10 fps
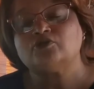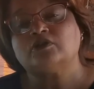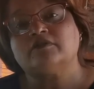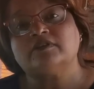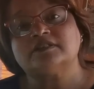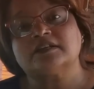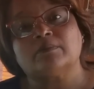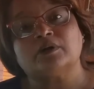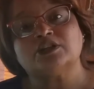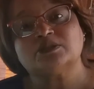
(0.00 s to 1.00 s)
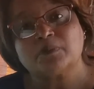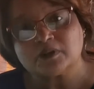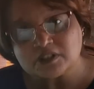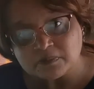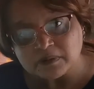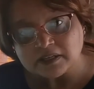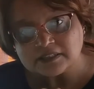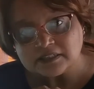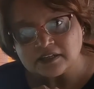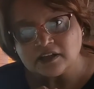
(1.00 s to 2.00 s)
you're giving some
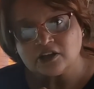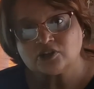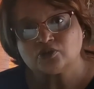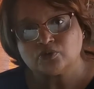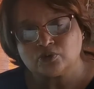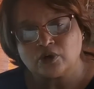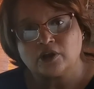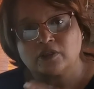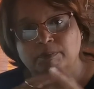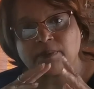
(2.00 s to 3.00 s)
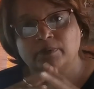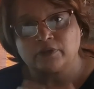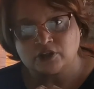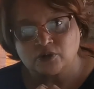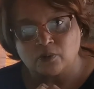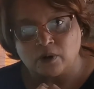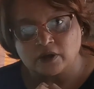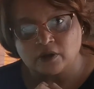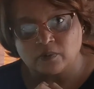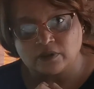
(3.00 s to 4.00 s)
responsibility to the people that you're
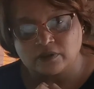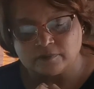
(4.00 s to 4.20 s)
working with.